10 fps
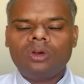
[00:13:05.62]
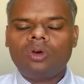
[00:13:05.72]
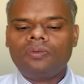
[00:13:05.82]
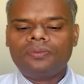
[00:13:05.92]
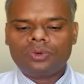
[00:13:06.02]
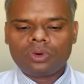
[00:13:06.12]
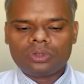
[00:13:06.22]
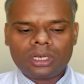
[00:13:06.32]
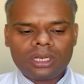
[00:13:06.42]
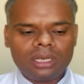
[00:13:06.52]
of
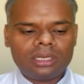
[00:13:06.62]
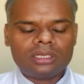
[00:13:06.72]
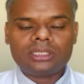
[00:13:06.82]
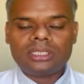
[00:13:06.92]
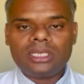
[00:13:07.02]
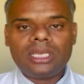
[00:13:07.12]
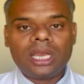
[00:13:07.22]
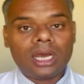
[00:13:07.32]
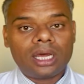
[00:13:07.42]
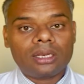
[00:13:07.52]
total
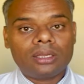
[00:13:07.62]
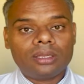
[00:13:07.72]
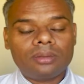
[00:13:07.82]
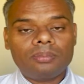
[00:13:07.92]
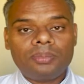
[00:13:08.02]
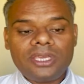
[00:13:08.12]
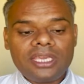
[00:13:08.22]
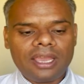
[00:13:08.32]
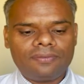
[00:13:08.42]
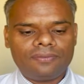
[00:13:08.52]

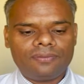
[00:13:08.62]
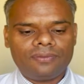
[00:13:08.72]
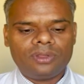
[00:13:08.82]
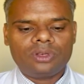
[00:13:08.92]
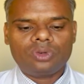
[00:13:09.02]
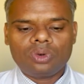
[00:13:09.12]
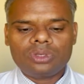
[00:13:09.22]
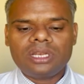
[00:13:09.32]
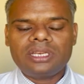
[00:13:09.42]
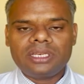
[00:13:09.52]
TRPF,
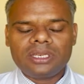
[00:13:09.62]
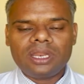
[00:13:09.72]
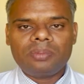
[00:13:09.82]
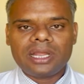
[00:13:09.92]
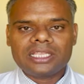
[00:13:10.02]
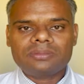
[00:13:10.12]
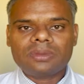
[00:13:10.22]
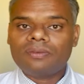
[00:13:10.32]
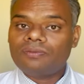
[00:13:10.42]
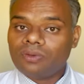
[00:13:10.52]
total renal
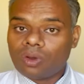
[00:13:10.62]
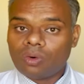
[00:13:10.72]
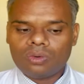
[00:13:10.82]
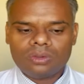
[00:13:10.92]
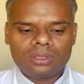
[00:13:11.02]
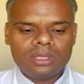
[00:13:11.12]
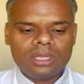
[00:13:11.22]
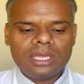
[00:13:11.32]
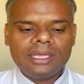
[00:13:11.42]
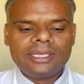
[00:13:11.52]
plasma flow,
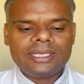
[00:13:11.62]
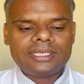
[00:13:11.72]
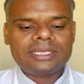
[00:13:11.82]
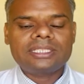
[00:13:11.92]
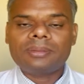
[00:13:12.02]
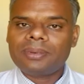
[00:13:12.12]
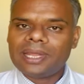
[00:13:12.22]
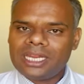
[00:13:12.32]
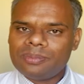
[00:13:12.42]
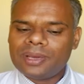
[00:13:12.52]
is
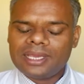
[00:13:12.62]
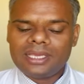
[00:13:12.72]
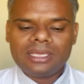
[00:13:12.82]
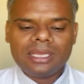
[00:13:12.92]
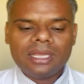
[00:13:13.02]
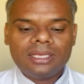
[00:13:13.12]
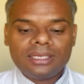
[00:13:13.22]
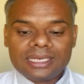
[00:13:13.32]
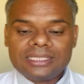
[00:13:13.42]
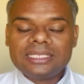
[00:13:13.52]
supplied by
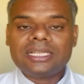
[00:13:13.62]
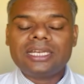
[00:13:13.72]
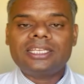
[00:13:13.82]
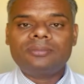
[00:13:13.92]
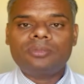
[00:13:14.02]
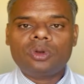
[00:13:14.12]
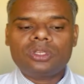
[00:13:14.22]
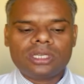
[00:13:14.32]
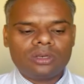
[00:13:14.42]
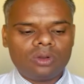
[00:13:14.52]
non-secreting
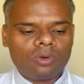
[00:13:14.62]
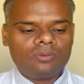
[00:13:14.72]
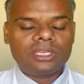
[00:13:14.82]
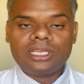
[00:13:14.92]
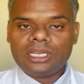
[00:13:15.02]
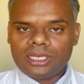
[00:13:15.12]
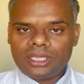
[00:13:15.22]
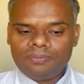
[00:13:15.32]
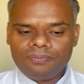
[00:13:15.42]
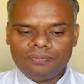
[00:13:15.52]
portion of the
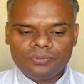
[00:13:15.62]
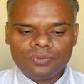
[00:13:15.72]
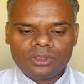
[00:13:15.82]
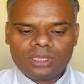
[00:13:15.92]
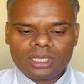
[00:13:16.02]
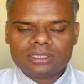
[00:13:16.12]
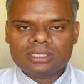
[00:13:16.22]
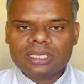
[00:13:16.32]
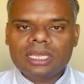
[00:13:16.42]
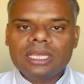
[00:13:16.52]
kidney. Thus,
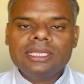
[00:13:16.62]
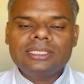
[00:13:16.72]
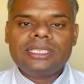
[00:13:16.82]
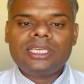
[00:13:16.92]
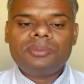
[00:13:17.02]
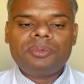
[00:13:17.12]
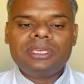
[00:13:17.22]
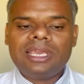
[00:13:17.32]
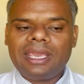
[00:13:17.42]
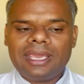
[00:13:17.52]

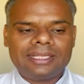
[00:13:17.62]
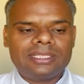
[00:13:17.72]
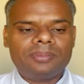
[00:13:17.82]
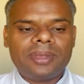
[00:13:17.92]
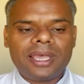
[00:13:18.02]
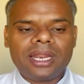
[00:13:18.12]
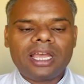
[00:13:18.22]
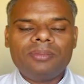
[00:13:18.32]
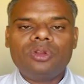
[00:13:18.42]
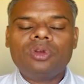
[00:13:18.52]
CPAH, para
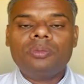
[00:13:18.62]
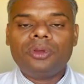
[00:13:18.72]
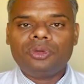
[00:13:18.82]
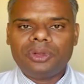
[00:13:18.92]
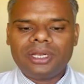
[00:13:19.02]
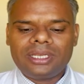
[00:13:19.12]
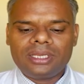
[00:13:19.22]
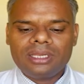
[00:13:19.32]
amino hyperurate,